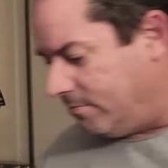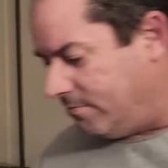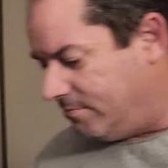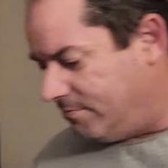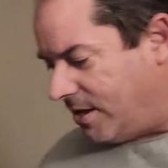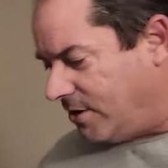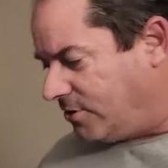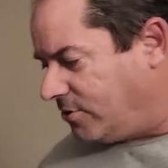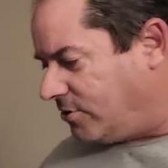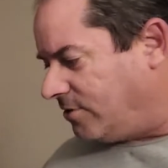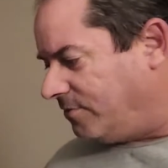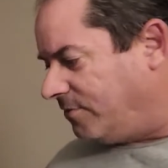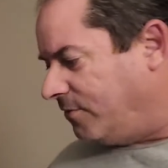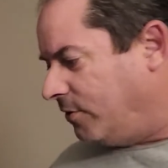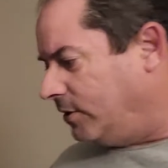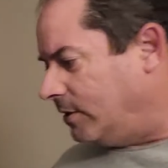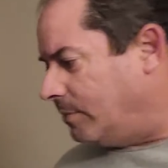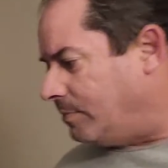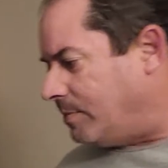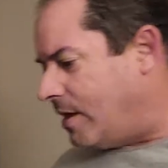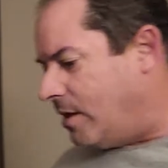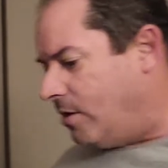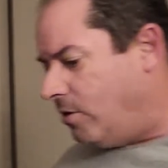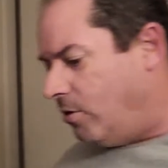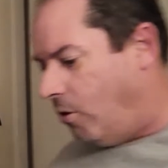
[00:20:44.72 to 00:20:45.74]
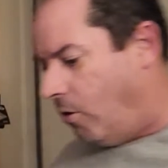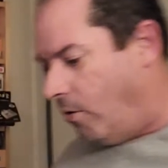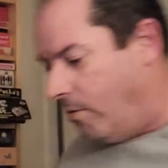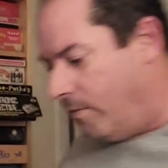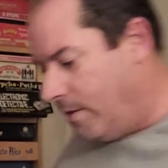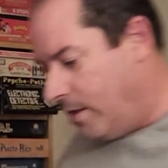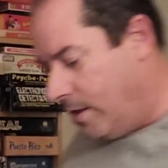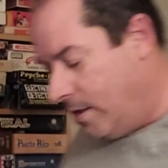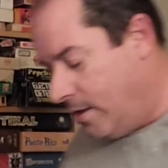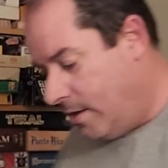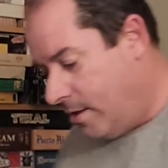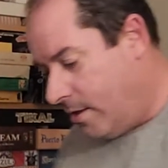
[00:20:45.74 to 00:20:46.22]
That just filled up that hole.
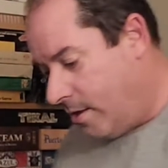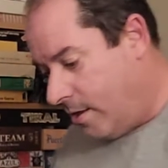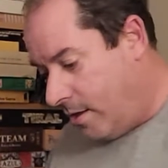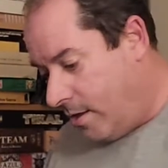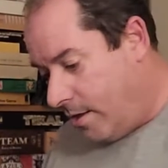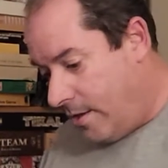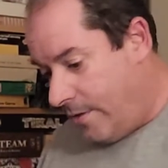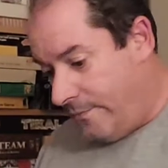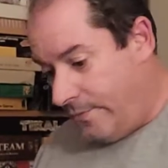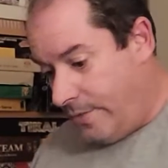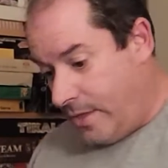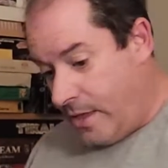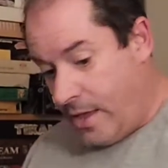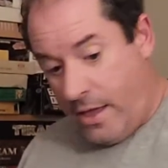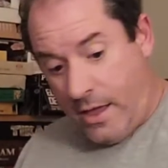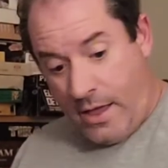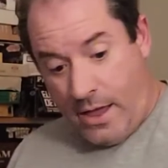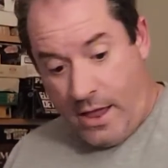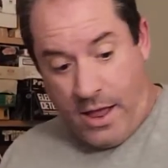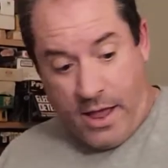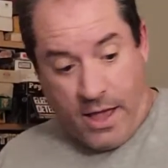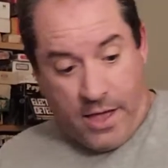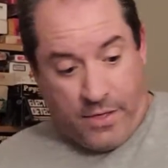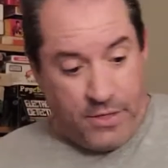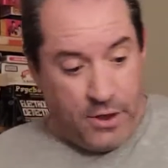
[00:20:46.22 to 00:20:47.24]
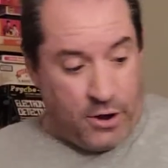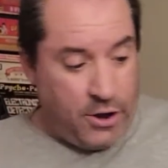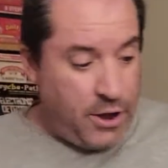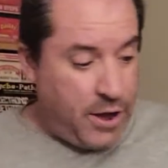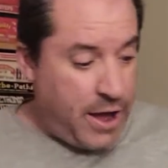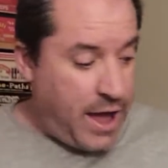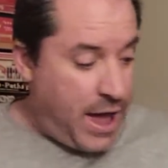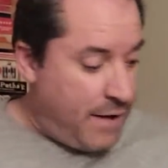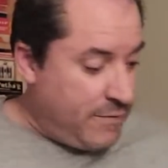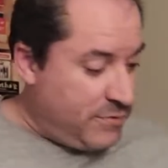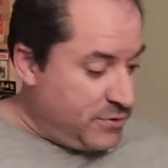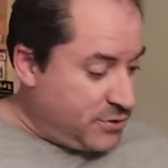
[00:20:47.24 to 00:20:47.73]
And there you
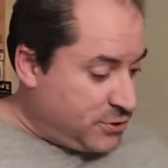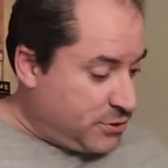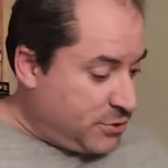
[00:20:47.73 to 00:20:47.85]
have it.